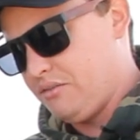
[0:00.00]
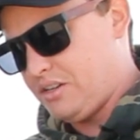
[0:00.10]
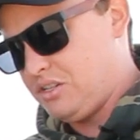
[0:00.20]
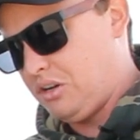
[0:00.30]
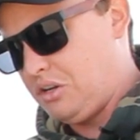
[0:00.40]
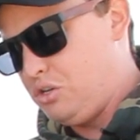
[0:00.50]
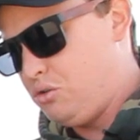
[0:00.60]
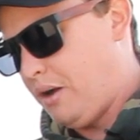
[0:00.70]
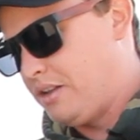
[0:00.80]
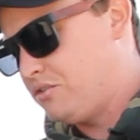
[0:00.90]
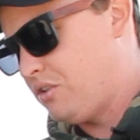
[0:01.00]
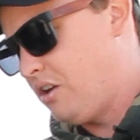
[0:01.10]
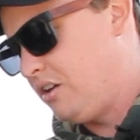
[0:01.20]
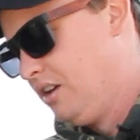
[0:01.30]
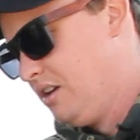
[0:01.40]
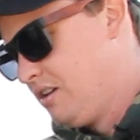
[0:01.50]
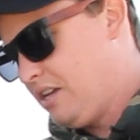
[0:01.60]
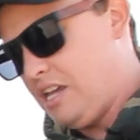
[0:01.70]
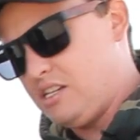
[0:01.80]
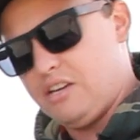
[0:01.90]
I've actually got a new one. So
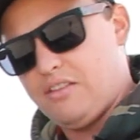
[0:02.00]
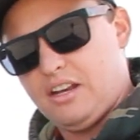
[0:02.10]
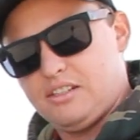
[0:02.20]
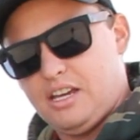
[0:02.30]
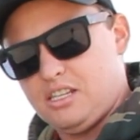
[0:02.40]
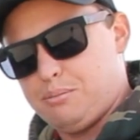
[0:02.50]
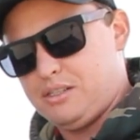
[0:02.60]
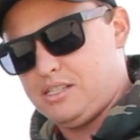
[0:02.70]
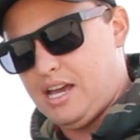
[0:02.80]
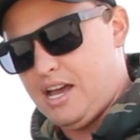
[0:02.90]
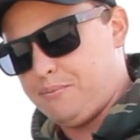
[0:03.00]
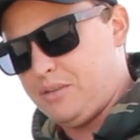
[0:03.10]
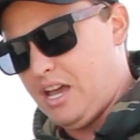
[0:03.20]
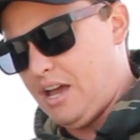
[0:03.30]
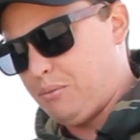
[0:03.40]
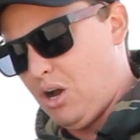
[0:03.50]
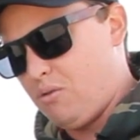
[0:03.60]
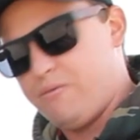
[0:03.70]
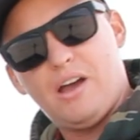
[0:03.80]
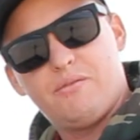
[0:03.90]
keen to give that a test. But my
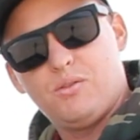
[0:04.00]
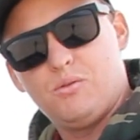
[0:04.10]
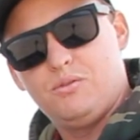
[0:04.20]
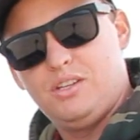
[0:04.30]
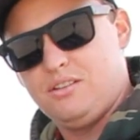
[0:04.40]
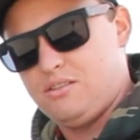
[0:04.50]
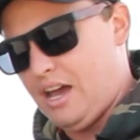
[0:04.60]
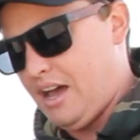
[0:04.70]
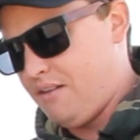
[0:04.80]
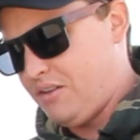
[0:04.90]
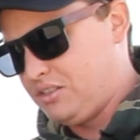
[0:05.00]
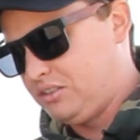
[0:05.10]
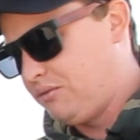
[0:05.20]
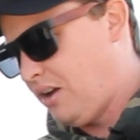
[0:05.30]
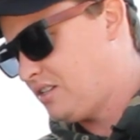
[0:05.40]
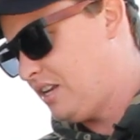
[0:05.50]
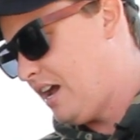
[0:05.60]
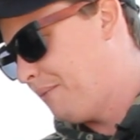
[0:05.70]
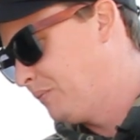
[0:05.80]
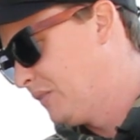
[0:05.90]
old faithful did eventually rust out.